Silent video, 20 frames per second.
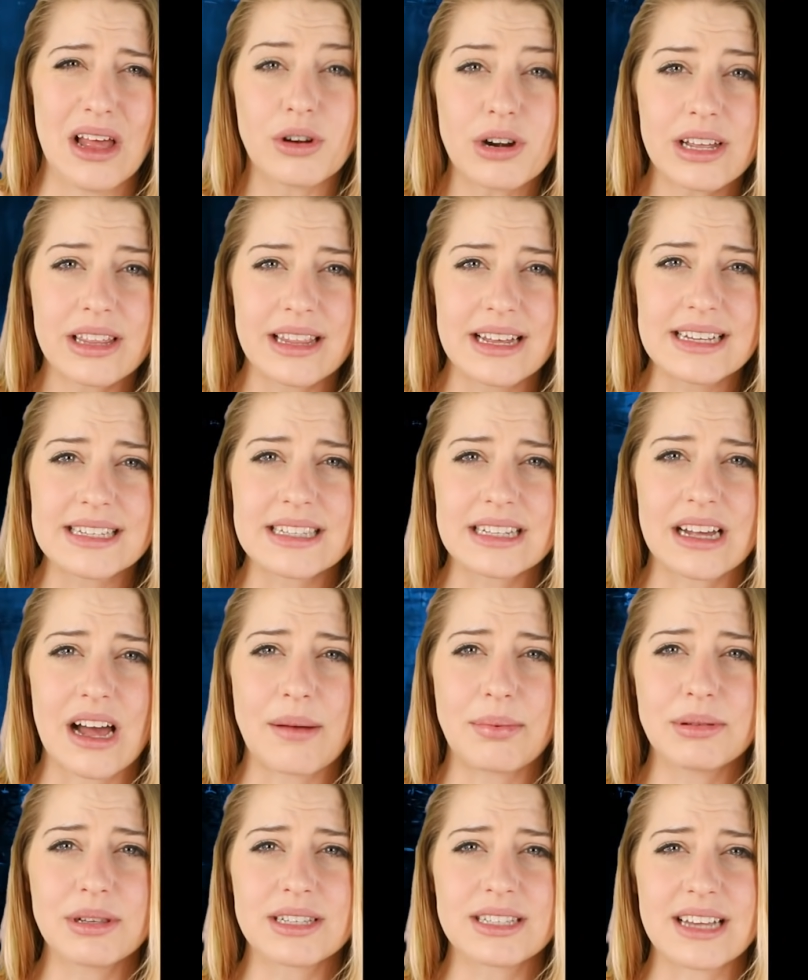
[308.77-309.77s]
Learning this, the
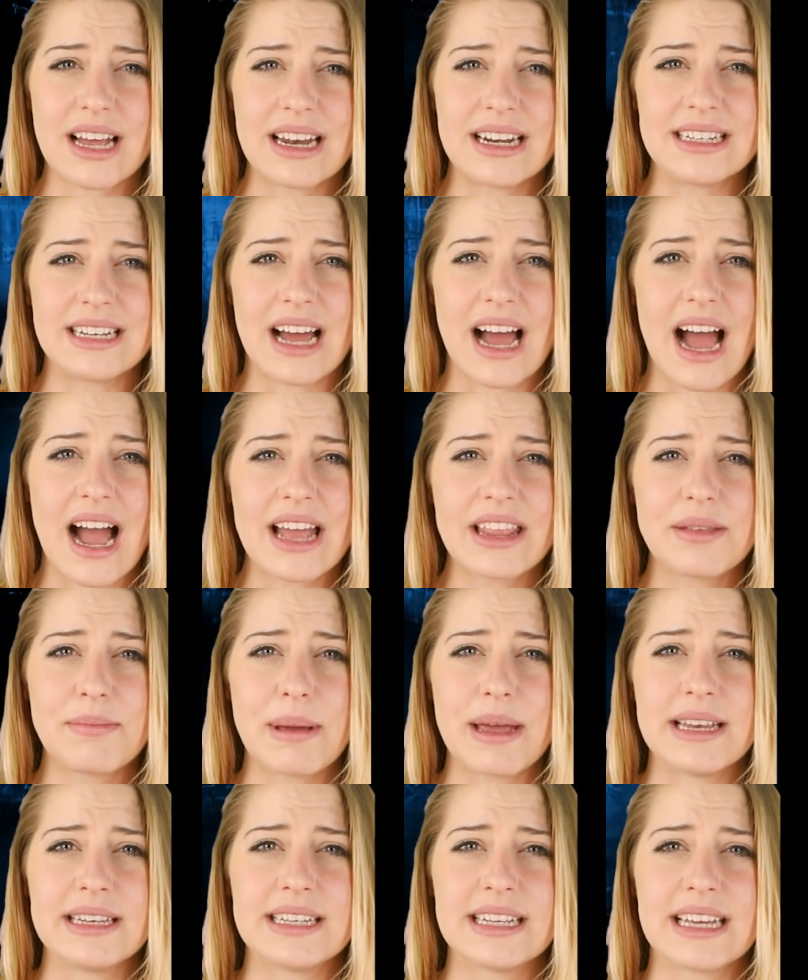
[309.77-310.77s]
couple decided to hide the
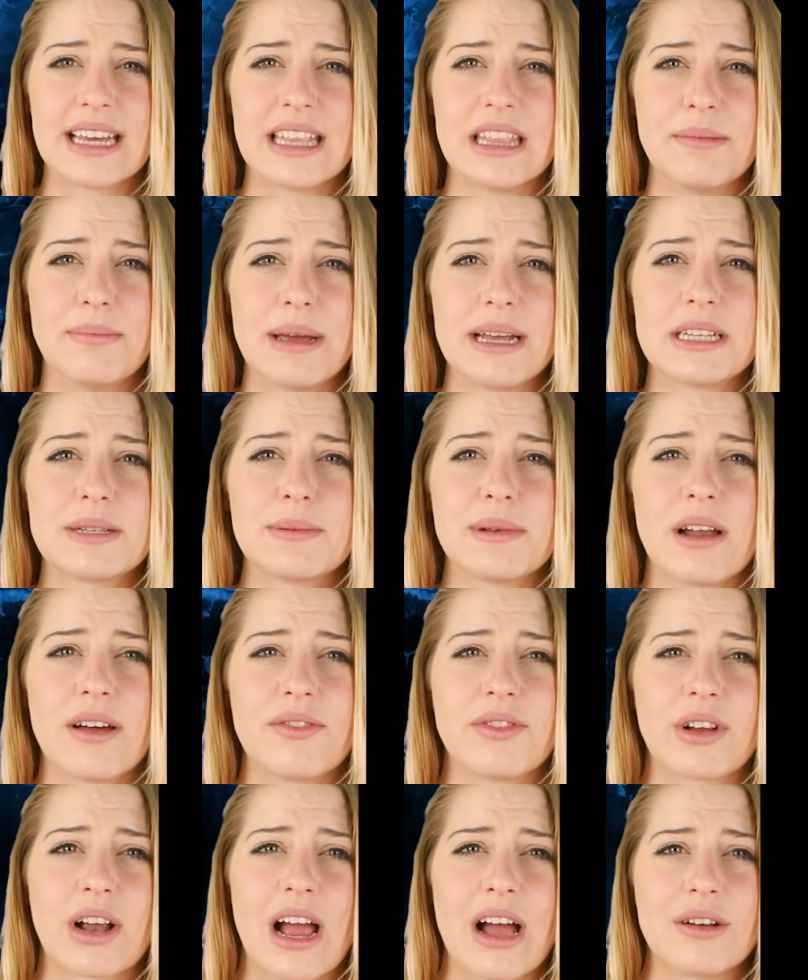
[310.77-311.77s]
painting in the basement
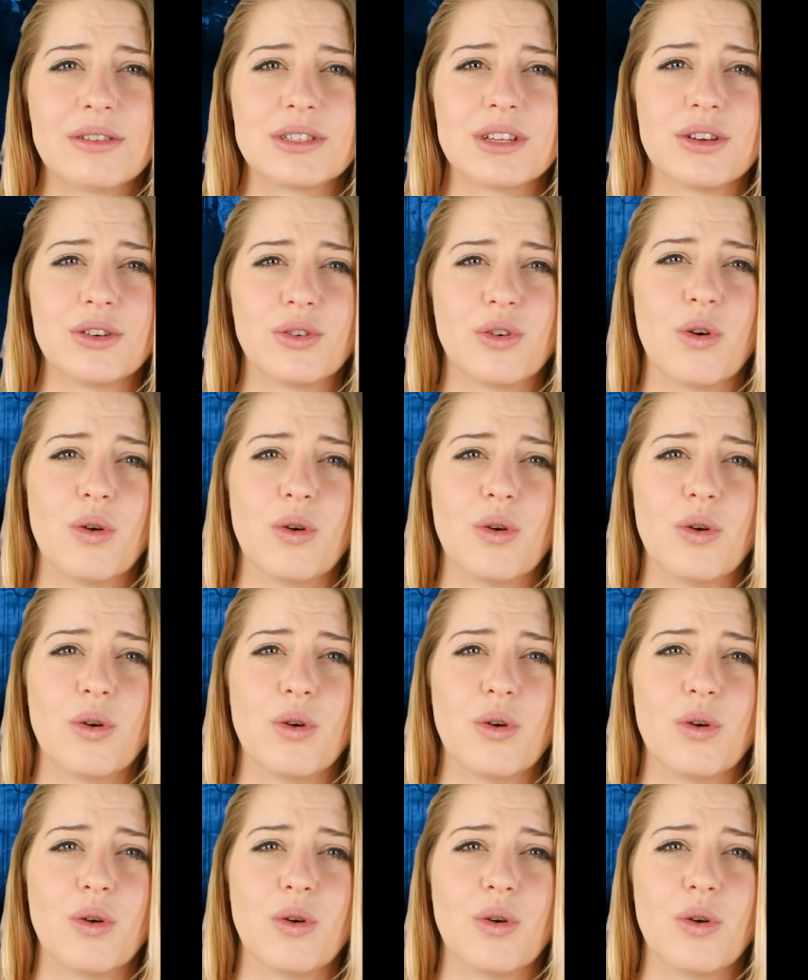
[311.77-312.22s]
of their house in